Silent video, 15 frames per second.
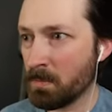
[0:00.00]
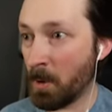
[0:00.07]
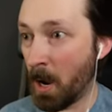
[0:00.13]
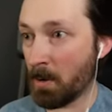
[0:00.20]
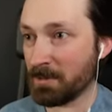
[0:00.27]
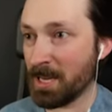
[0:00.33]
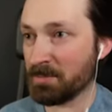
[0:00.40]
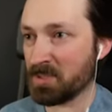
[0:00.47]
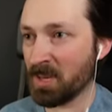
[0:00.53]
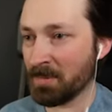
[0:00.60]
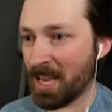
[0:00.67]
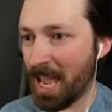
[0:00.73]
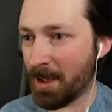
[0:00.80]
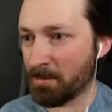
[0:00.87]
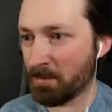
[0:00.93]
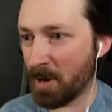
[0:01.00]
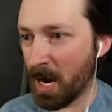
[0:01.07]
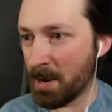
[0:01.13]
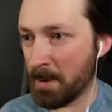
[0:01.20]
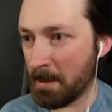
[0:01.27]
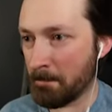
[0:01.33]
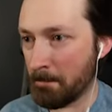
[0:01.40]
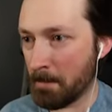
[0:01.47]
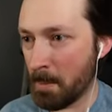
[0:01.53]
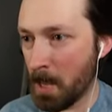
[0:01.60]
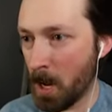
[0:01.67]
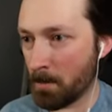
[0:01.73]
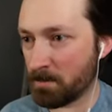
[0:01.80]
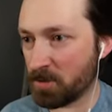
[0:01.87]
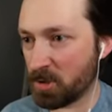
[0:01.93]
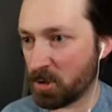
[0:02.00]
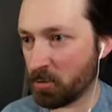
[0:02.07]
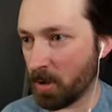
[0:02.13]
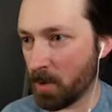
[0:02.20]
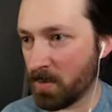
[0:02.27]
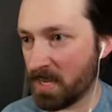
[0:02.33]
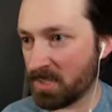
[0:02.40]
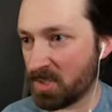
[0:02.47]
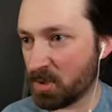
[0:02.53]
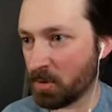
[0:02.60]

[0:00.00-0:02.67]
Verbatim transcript: Oh, yep, something happened behind me. Nope, screw this,